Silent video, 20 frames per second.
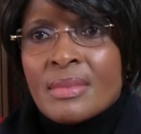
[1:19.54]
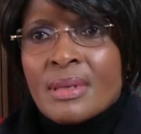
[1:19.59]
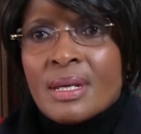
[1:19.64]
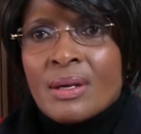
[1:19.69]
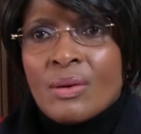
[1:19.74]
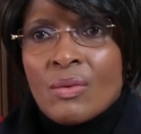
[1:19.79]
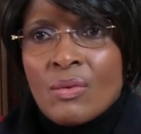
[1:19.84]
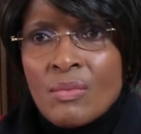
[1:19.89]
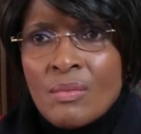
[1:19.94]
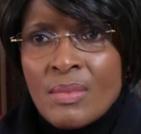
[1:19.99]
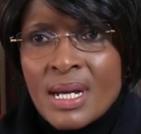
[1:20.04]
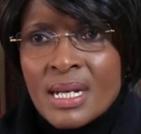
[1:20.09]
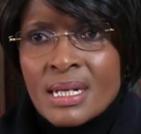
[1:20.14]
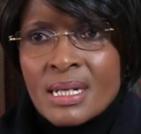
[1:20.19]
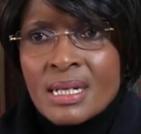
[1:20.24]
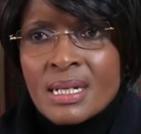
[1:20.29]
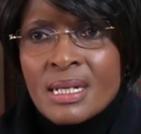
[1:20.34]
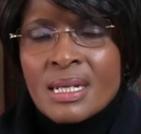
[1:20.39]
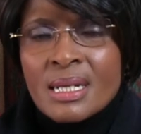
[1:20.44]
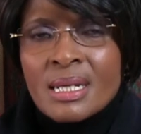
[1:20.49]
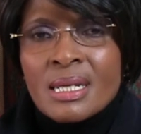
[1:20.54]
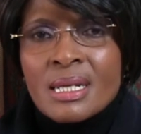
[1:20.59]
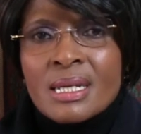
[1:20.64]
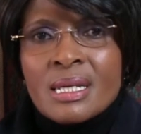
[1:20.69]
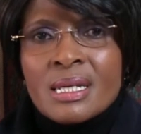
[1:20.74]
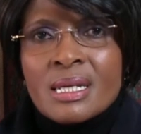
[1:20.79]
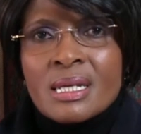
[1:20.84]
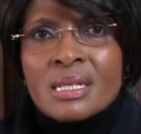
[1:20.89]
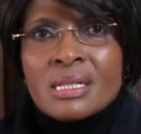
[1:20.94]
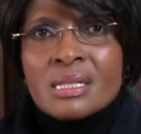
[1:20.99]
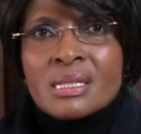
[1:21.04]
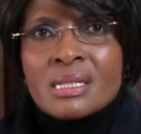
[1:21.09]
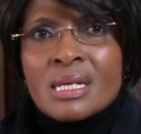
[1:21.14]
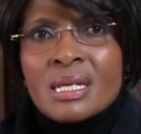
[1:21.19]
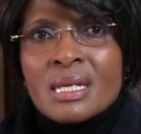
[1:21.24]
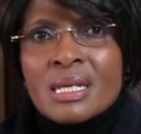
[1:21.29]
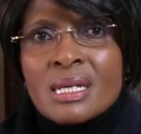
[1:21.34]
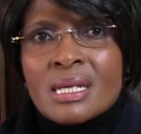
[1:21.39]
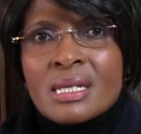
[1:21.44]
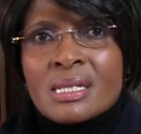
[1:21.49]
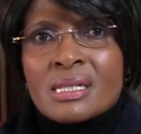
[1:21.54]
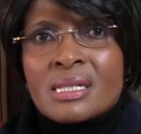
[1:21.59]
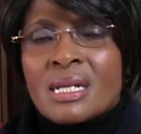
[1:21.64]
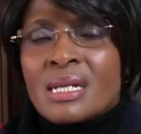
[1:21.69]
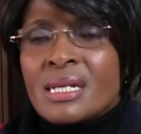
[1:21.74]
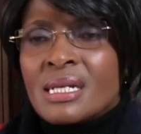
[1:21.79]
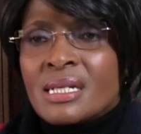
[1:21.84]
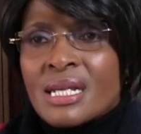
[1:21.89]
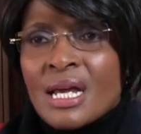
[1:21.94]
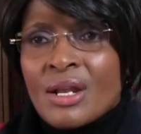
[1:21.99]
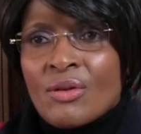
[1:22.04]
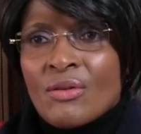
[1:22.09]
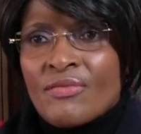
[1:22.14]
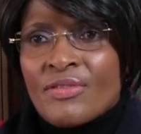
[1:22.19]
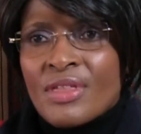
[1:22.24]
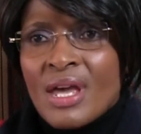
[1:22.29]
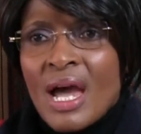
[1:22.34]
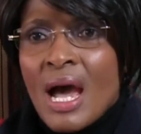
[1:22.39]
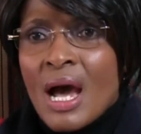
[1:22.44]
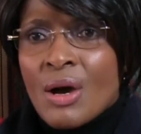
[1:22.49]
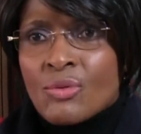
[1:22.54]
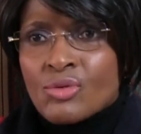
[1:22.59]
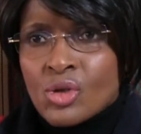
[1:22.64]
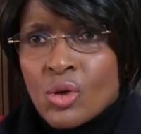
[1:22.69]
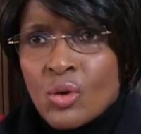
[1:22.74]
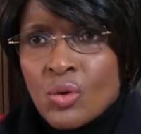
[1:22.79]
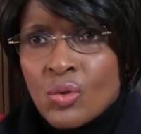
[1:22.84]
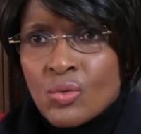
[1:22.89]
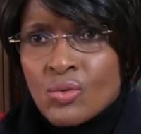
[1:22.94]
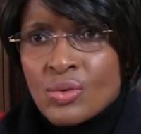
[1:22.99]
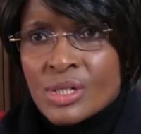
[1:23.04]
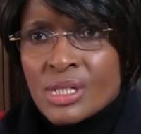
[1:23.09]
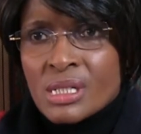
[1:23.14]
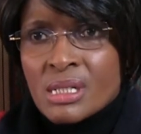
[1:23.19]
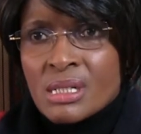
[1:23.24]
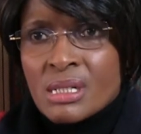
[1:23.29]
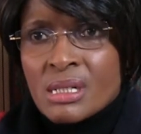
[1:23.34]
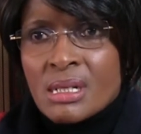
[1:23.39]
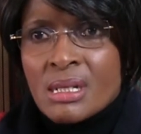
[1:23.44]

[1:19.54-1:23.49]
a woman, is a leader of the household.